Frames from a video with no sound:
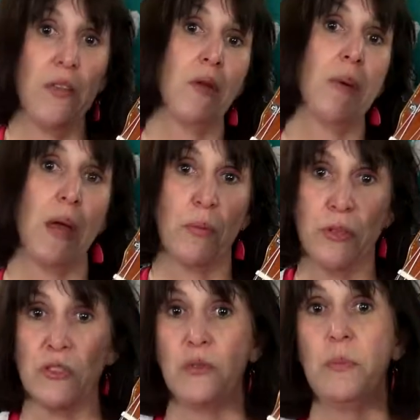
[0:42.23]
and they'll be able
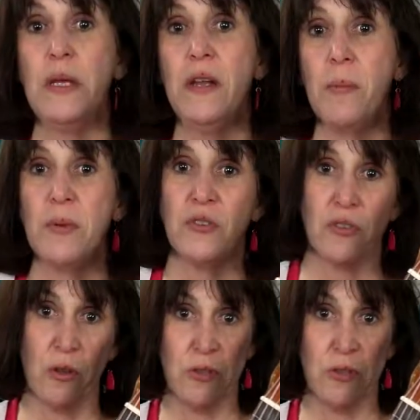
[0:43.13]
to speed up and slow